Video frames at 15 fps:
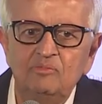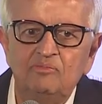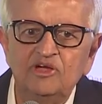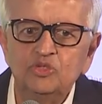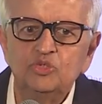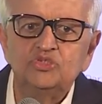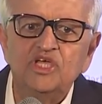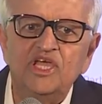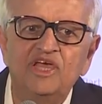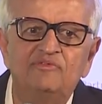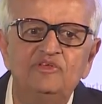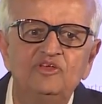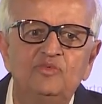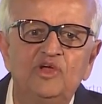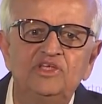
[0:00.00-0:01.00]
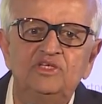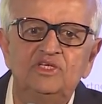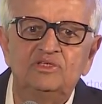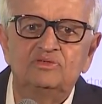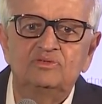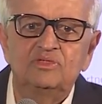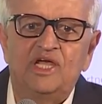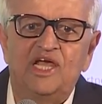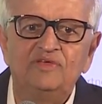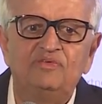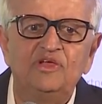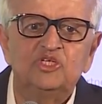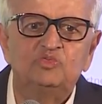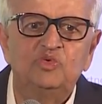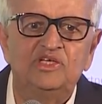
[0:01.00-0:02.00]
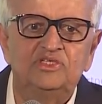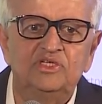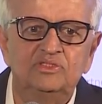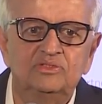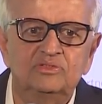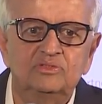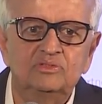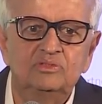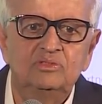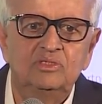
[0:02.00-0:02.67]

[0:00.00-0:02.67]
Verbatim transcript: But you say every wages, I fix wages,